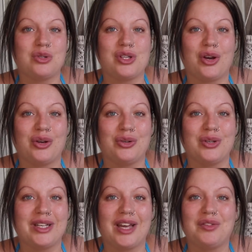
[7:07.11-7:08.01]
So,
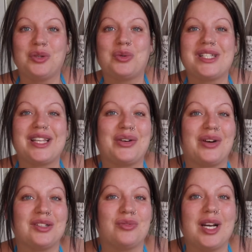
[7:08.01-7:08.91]
yeah, if you do want to stick
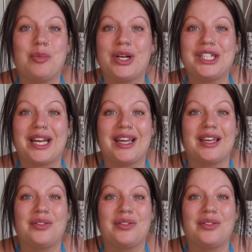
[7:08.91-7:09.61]
around, I really appreciate it.